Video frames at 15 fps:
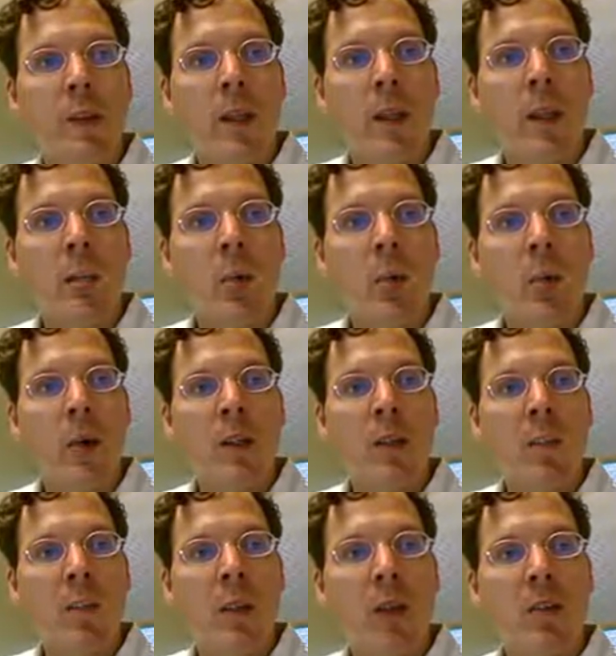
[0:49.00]
and we wanted to
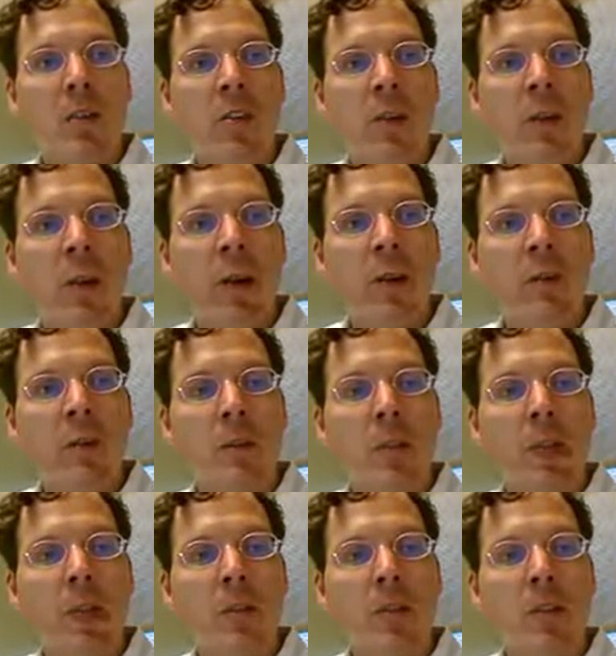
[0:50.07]
balance them out,
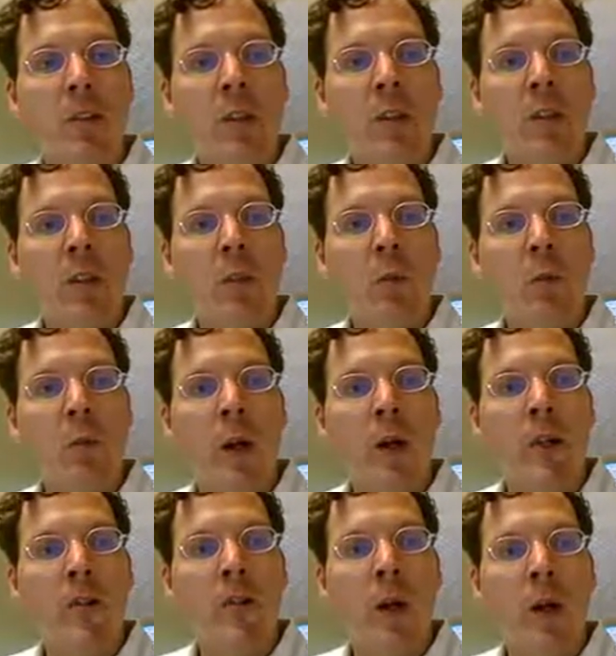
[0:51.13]
it's clear where
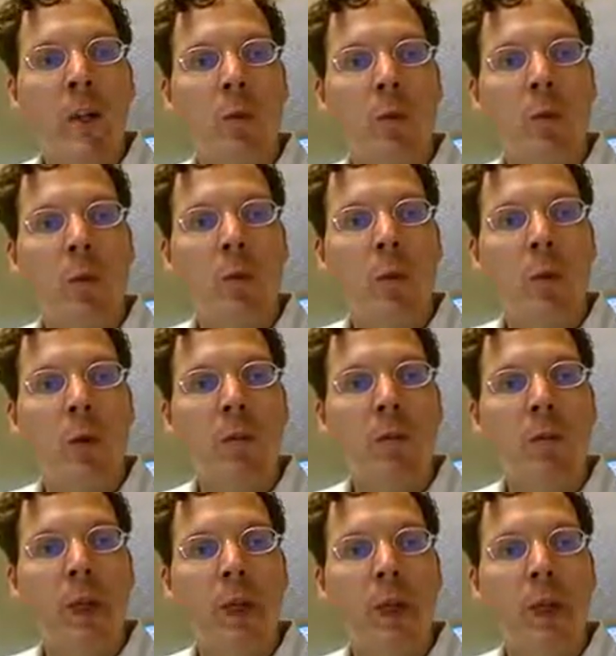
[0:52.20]
exactly we would put our
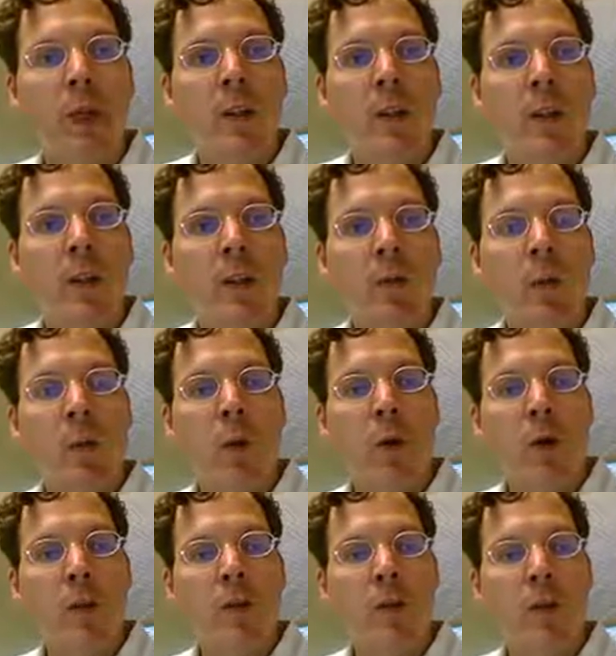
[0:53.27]
finger if we
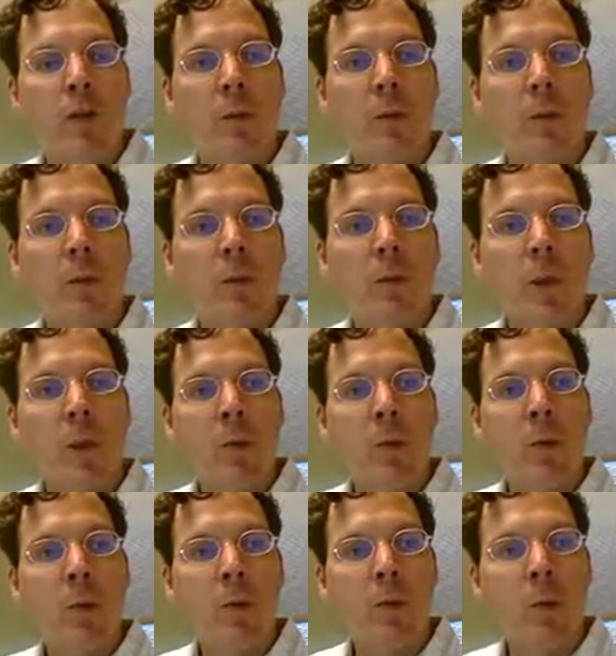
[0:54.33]
wanted to. It would
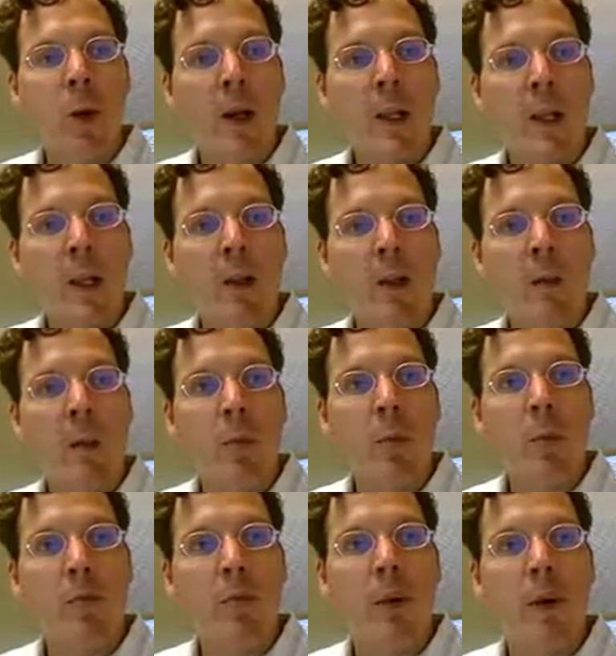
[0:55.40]
be right here at
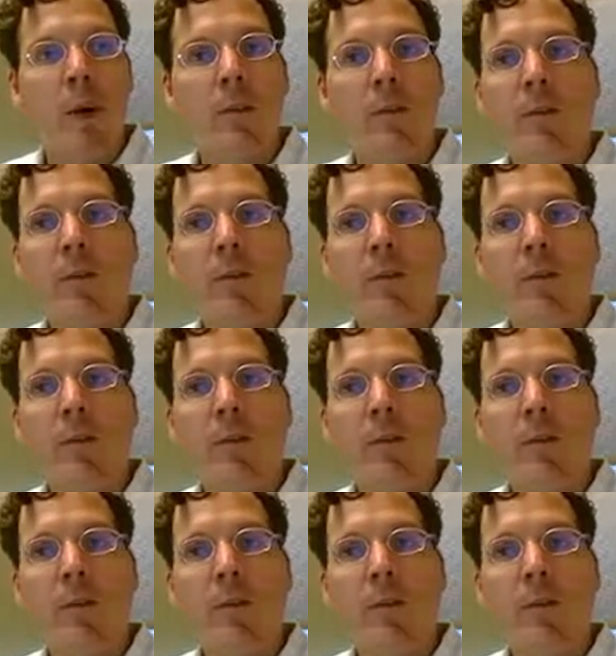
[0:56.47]
0.5.